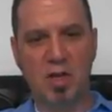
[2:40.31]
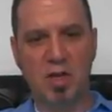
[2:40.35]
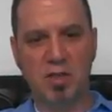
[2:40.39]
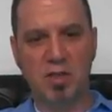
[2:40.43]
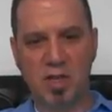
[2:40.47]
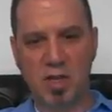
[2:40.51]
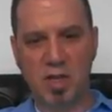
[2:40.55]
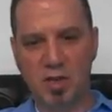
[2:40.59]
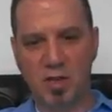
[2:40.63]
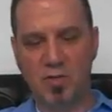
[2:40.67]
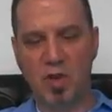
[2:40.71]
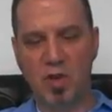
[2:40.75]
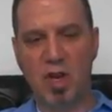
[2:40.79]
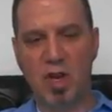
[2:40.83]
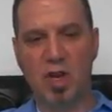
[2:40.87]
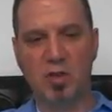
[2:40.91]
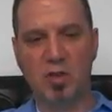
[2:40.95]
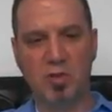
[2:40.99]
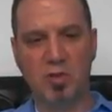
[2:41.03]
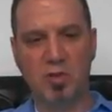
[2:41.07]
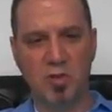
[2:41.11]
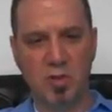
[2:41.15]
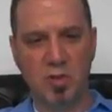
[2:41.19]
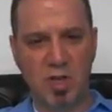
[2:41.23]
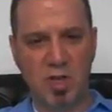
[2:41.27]
because I give you an
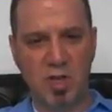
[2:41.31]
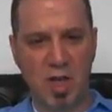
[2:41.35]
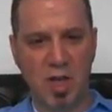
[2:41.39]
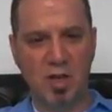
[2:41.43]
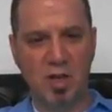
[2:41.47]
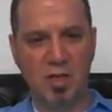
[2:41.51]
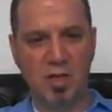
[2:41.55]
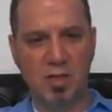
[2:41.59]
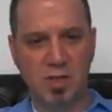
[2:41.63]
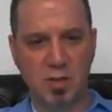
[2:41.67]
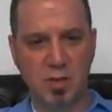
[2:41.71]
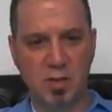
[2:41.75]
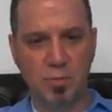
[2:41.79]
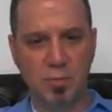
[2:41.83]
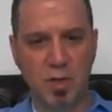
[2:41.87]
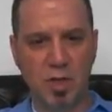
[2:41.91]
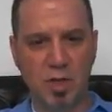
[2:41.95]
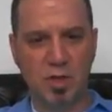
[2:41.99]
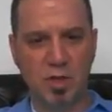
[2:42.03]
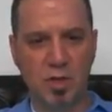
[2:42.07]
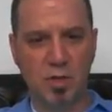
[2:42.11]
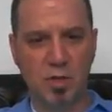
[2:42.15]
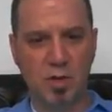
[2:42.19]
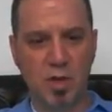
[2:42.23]
extra day to submit